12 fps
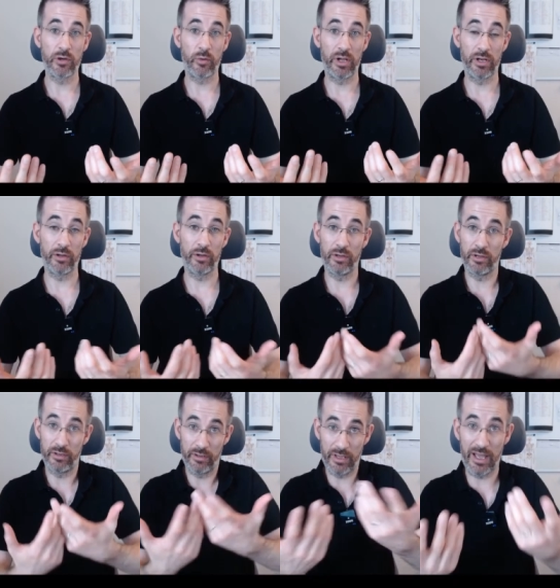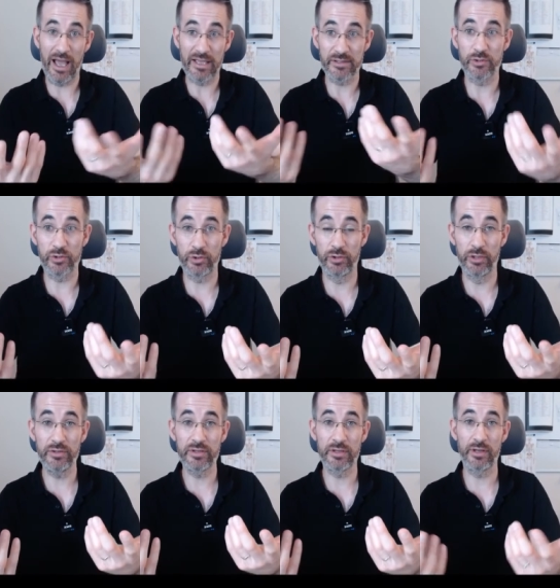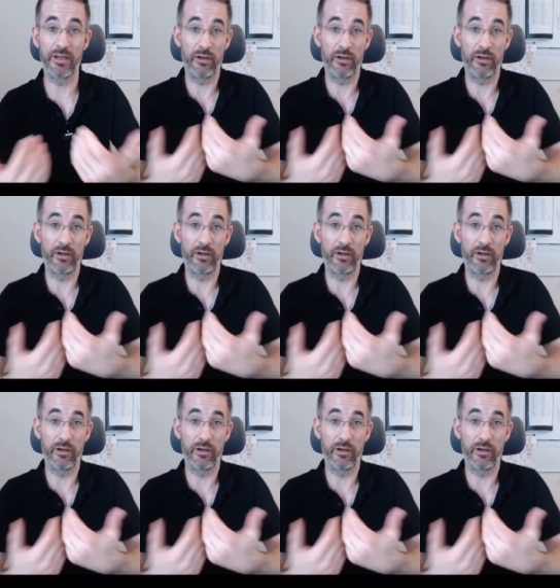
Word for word: well, uh, as a student,